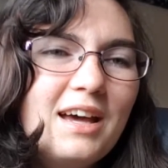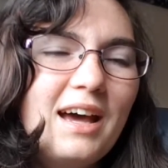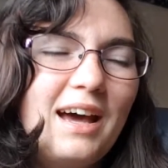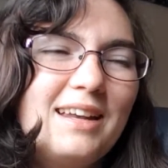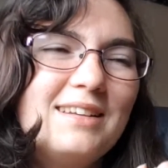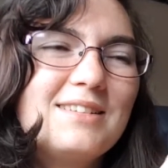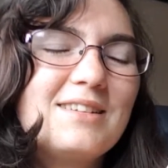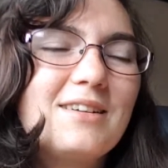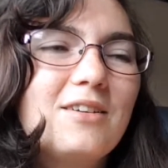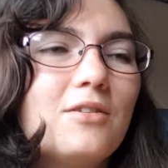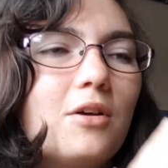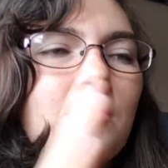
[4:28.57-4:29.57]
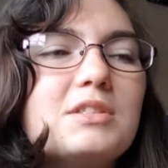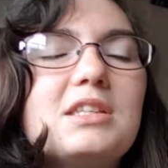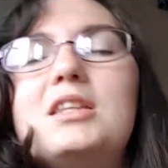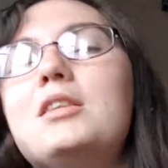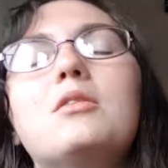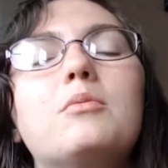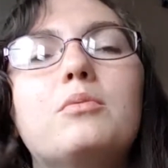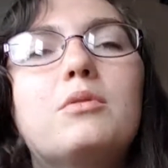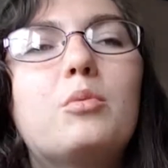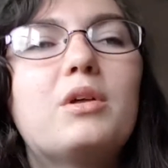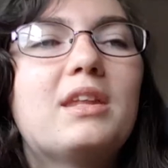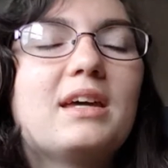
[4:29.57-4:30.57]
And obviously the
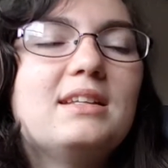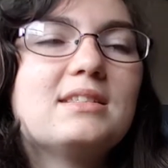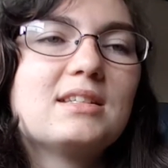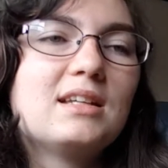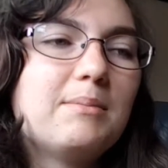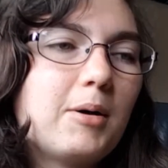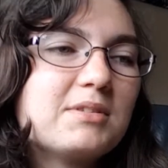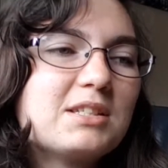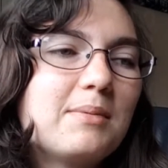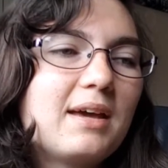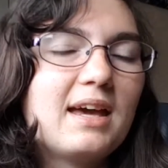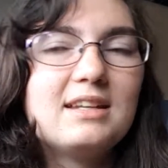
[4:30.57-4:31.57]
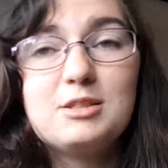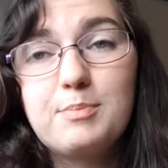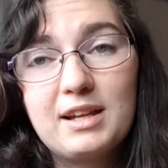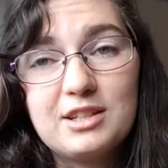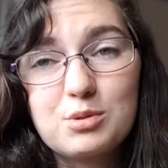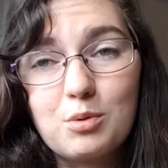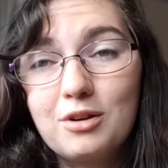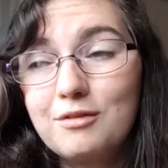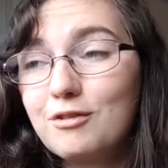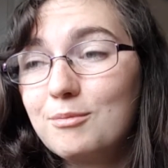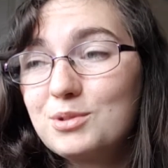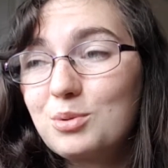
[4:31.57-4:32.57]
one that instantly pops to my head is Bella Swan
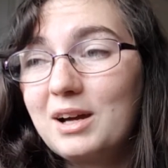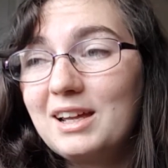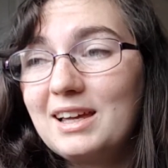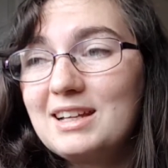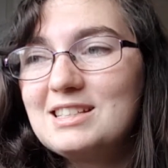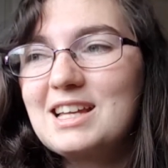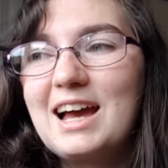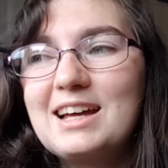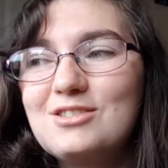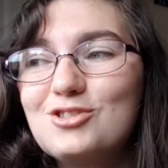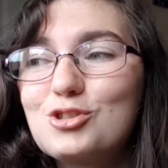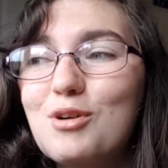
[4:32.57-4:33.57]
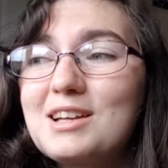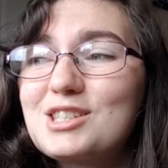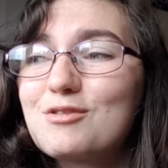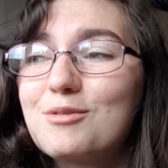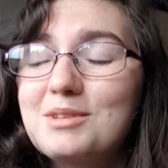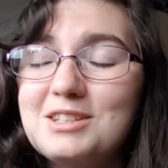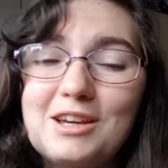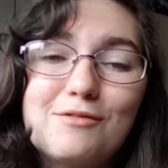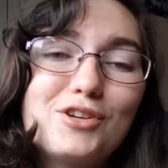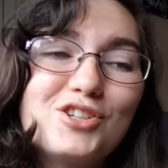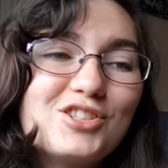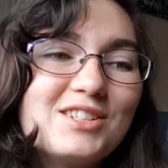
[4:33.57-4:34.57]
from Twilight and Tress from the
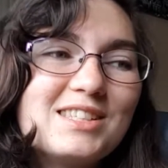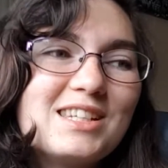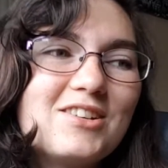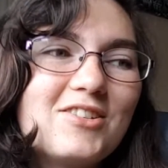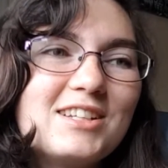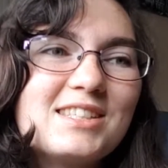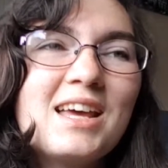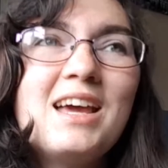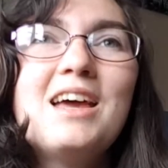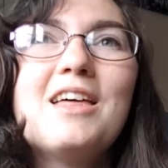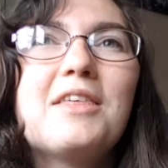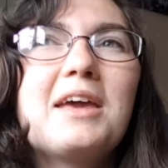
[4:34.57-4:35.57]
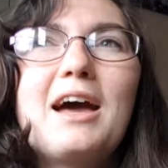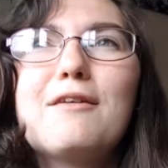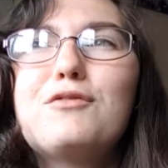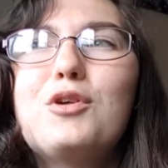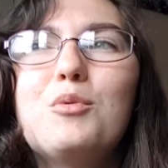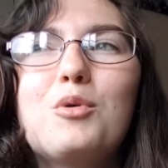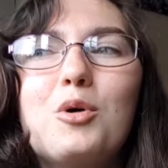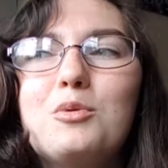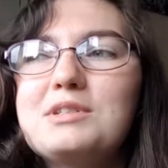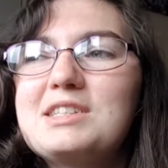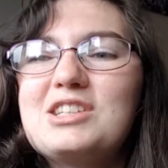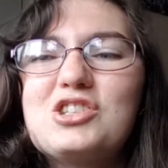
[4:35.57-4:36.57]
Divergent series. They have no
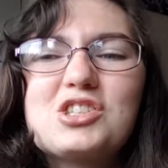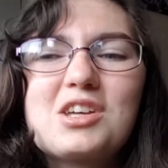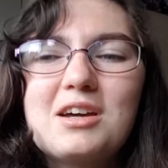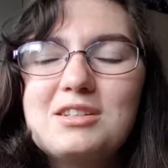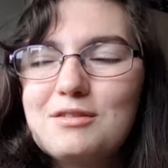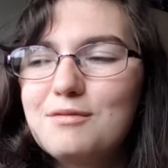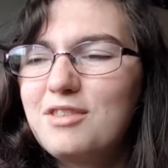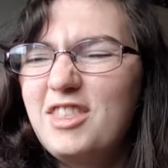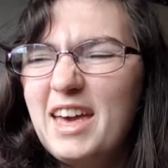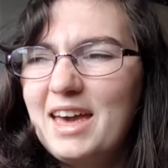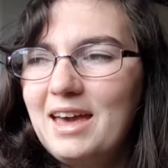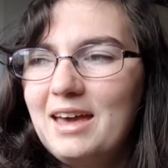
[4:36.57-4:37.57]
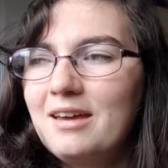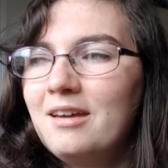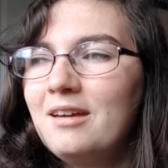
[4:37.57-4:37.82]
goals, they're just kind of there.